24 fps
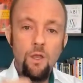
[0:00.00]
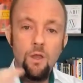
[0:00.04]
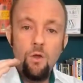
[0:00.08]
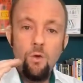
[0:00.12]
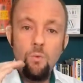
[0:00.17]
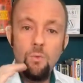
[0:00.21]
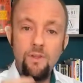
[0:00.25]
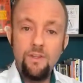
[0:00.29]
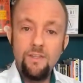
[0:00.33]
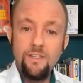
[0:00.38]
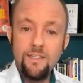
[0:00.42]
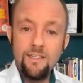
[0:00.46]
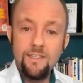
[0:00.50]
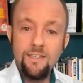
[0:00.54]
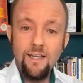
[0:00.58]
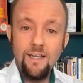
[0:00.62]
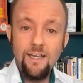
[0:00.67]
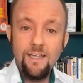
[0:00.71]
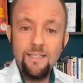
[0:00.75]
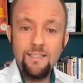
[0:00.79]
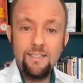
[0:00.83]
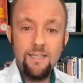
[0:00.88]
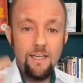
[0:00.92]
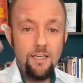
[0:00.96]
With
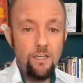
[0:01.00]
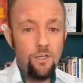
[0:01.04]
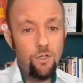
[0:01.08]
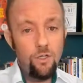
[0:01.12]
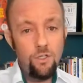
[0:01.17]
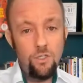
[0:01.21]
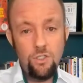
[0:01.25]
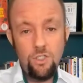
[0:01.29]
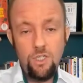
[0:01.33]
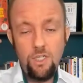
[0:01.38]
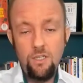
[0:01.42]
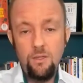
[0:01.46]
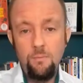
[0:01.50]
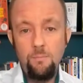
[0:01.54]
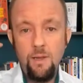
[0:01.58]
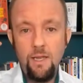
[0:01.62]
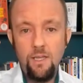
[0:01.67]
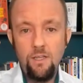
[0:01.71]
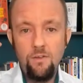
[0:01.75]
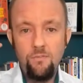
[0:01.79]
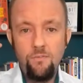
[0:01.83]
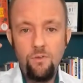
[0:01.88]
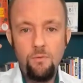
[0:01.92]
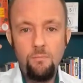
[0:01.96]
design psychology in the
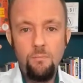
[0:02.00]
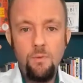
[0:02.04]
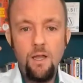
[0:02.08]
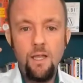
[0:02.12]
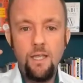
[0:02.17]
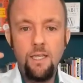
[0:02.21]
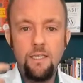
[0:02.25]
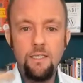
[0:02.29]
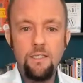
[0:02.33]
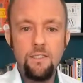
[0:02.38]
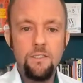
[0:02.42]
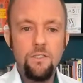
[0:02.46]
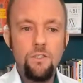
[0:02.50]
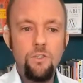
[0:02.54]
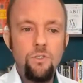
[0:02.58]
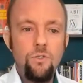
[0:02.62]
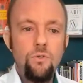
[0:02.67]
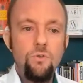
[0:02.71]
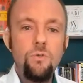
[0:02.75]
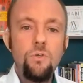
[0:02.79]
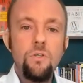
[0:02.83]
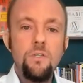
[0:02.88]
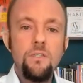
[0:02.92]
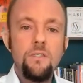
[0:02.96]
back of your mind,
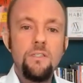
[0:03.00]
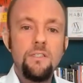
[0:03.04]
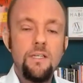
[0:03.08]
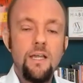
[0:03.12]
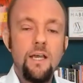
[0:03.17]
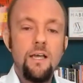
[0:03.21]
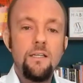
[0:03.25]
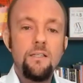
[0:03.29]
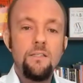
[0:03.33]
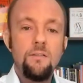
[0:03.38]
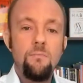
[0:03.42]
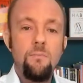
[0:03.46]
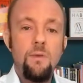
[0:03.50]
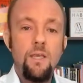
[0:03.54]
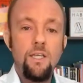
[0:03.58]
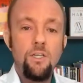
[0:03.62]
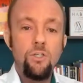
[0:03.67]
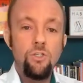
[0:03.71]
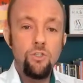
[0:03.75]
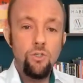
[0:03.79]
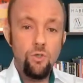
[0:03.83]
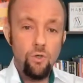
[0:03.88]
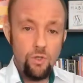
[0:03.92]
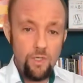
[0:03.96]
you can start to make
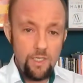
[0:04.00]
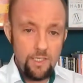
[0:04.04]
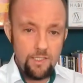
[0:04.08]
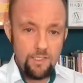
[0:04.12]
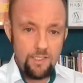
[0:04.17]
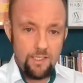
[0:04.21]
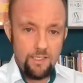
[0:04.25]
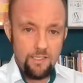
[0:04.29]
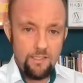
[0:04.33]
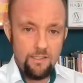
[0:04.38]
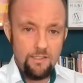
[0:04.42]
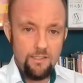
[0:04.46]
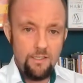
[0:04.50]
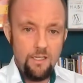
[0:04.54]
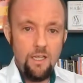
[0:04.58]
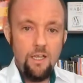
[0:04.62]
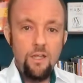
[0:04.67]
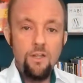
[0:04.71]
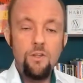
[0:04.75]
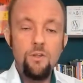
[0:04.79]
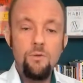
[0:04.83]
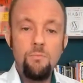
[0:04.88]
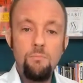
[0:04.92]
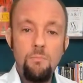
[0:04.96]
choices
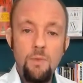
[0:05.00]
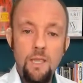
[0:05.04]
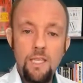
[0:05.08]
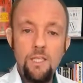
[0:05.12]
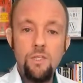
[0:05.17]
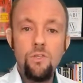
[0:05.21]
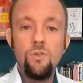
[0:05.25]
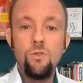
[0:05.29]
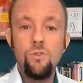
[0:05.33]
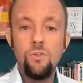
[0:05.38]
that make your